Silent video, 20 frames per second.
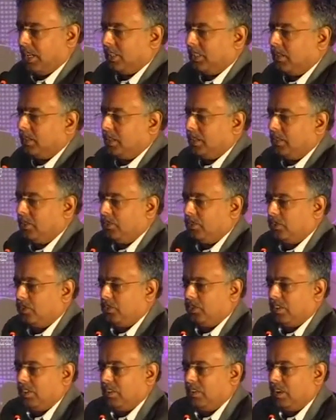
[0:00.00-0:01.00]
the other thing
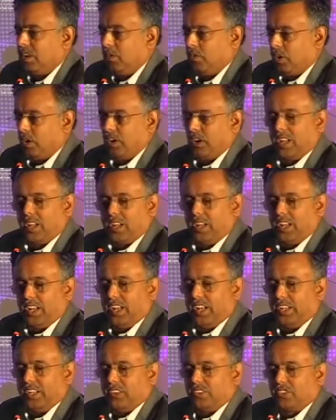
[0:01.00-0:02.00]
which uh, I wanted to
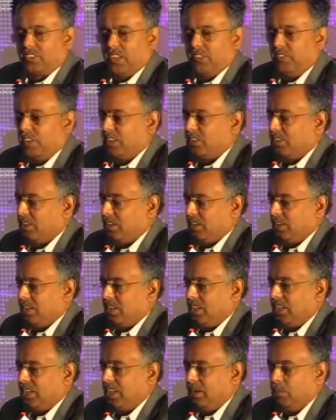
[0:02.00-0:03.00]
highlight is conviction
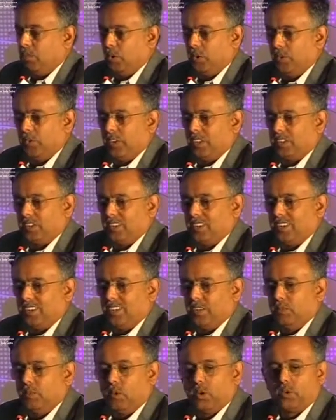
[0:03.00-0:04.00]
and motivation.
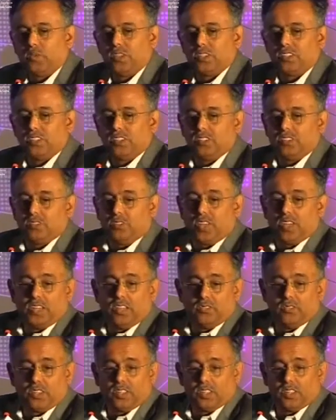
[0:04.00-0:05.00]
And motivation is a very
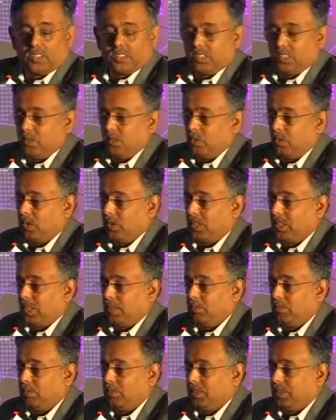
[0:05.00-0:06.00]
difficult thing. Over
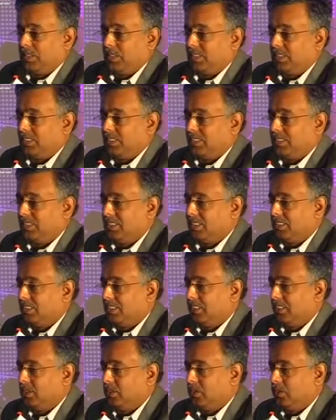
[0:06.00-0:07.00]
time, uh,
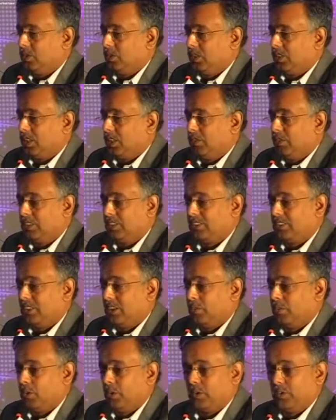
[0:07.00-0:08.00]
uh, you know, your conviction
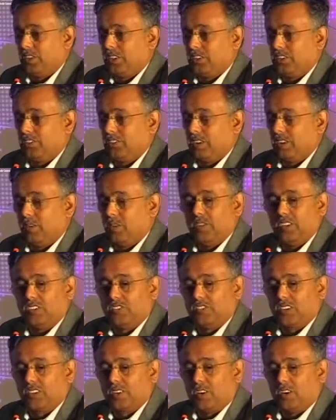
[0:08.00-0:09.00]
and motivations are
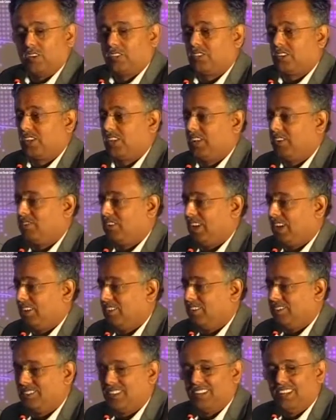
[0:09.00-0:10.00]
always constantly
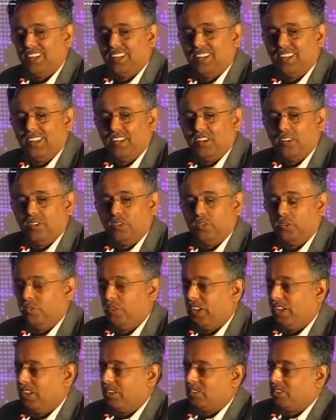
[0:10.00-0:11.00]
challenged due to
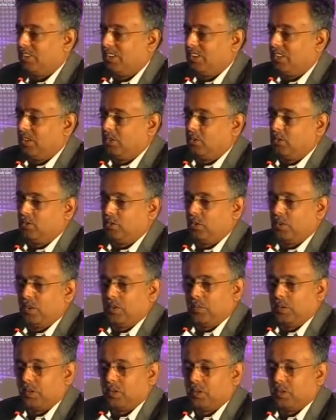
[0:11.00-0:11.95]
various hurdles which you come